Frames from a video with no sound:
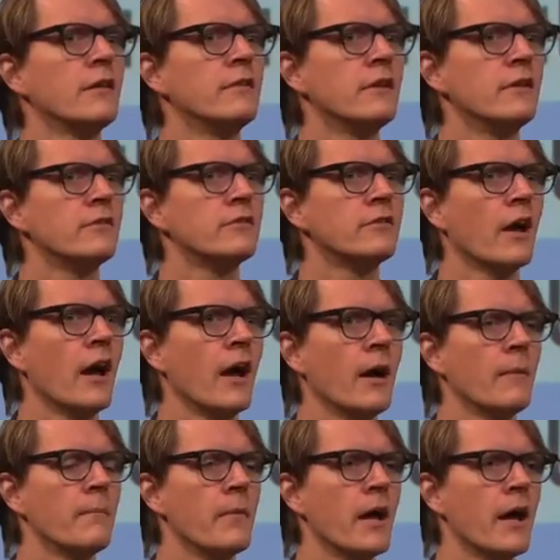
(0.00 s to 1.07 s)
this,
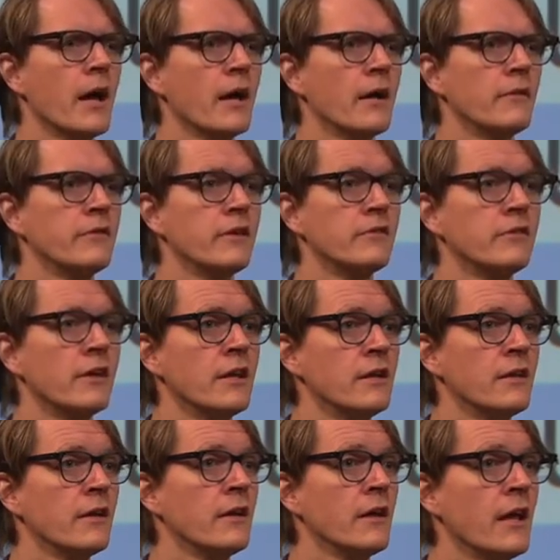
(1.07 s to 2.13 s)
uh, uh, this
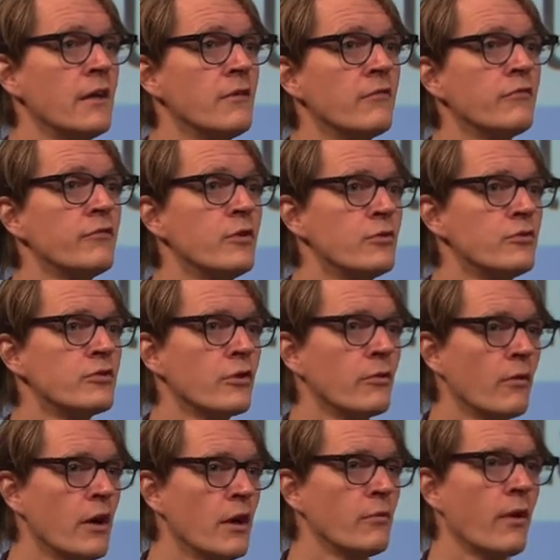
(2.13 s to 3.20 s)
in the in
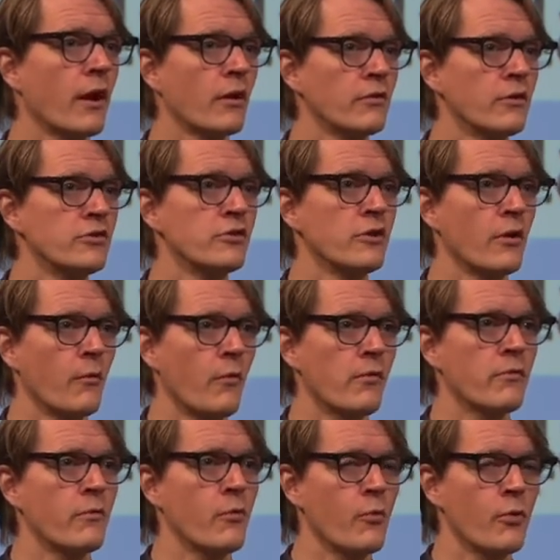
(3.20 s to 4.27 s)
future recognition and
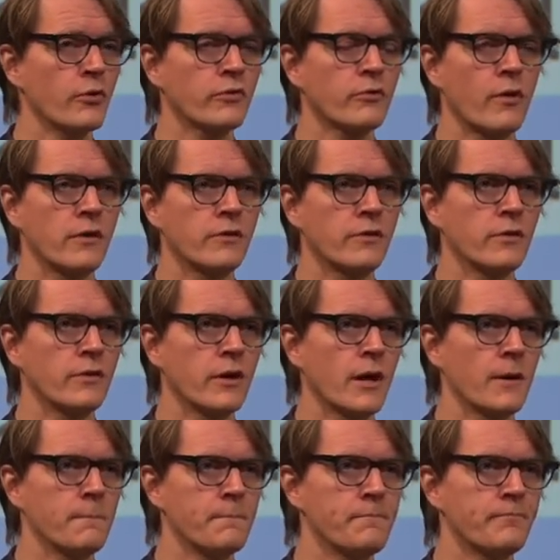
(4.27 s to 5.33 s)
reward
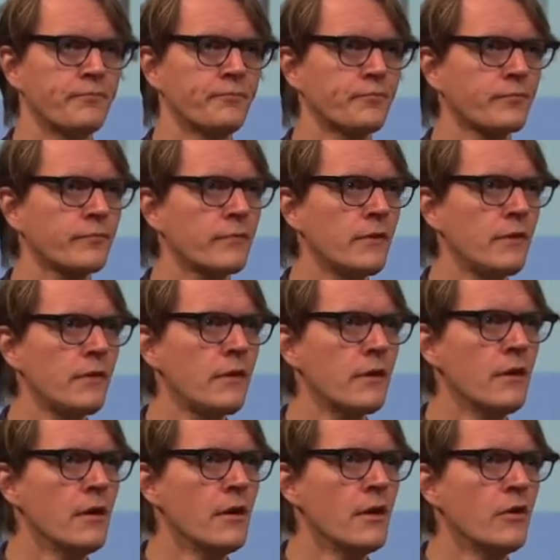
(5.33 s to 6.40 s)
criteria.
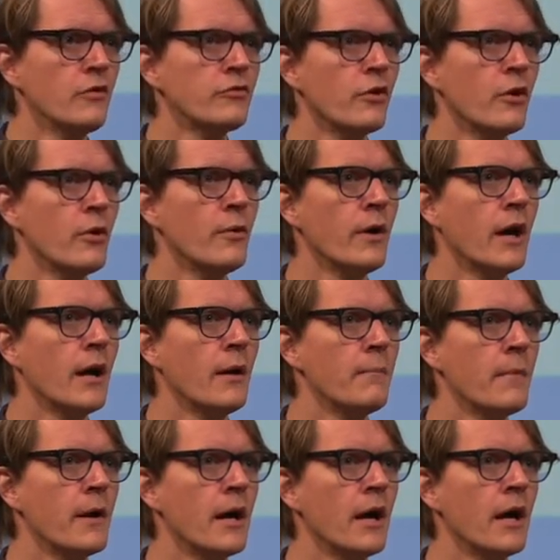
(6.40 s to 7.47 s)
So
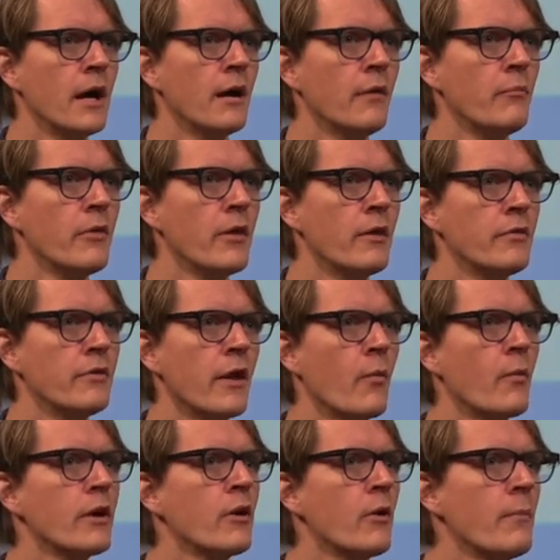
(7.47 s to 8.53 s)
um, um, there
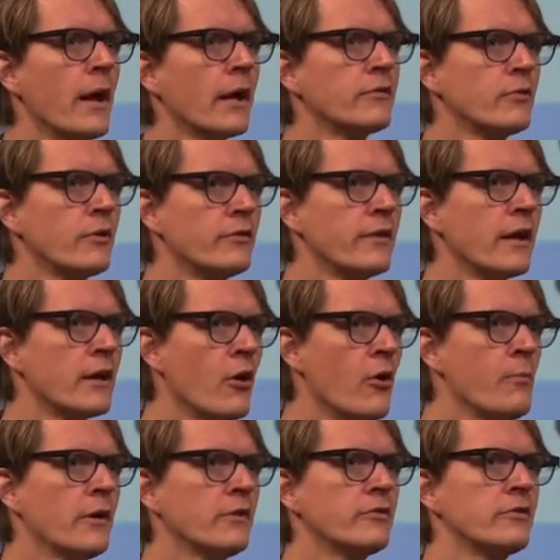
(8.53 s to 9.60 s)
we go back to the
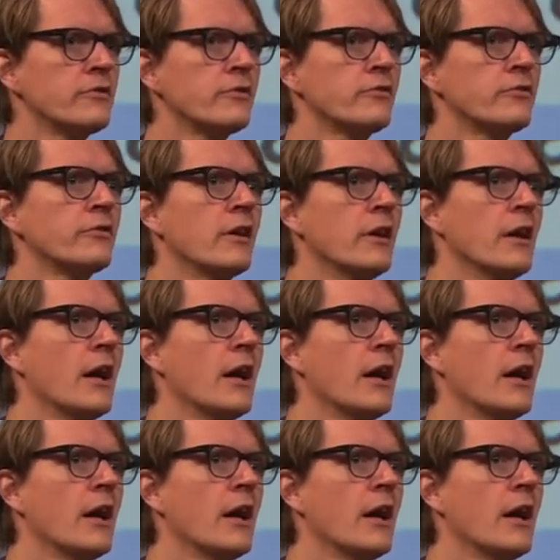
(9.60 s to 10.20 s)
take-home messages.